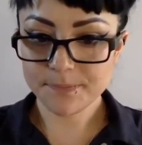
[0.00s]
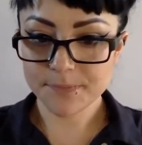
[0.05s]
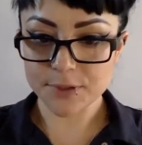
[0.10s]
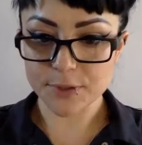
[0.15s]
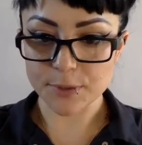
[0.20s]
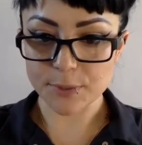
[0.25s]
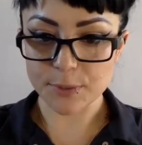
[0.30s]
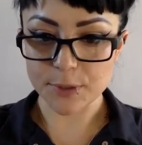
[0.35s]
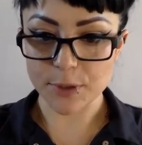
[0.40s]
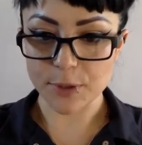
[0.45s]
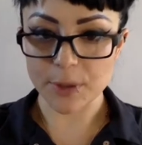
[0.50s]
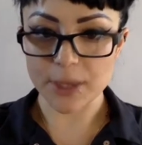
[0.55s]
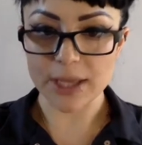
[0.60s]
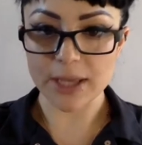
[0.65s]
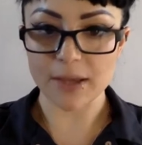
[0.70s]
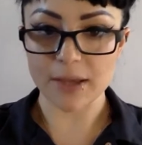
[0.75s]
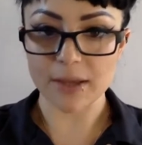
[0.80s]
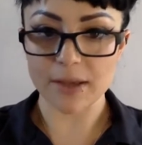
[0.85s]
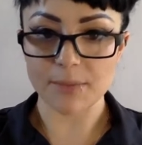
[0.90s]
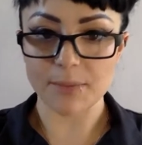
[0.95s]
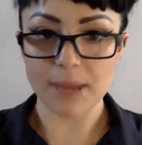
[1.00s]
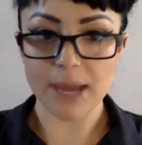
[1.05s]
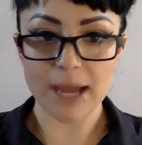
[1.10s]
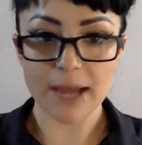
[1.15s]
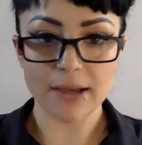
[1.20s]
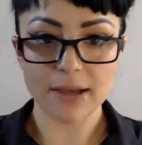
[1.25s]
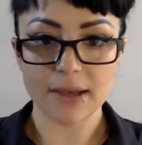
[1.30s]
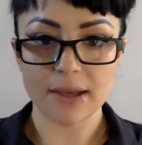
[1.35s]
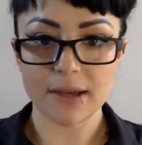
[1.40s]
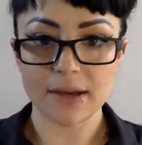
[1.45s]
So I'm going to go ahead
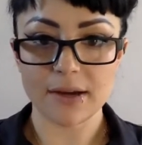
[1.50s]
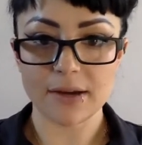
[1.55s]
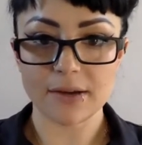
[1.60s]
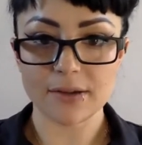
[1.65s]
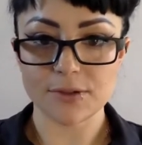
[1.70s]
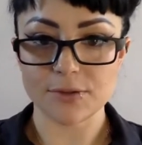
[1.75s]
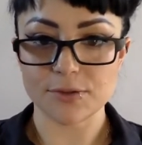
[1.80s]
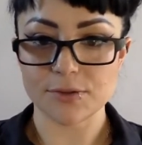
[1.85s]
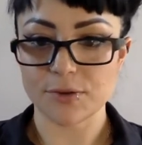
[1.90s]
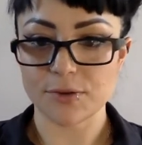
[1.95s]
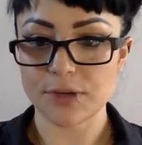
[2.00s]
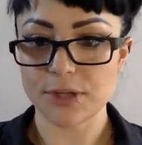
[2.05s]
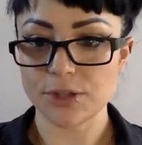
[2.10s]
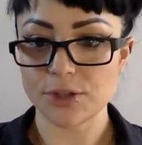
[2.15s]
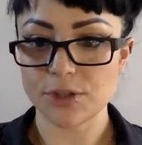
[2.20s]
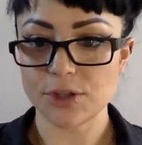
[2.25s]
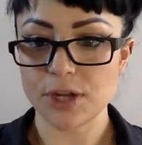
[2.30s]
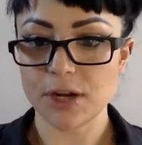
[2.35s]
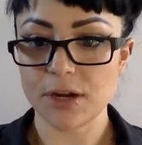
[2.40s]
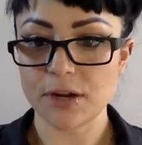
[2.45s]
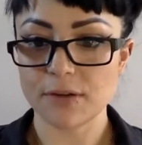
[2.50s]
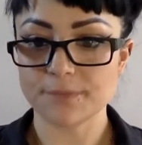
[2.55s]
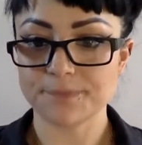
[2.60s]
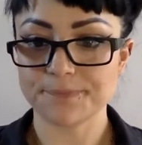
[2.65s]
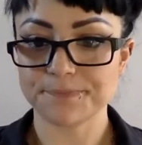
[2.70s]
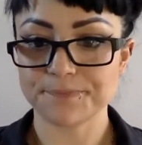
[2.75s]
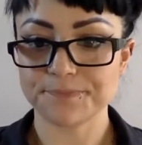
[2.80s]
back here to screen share.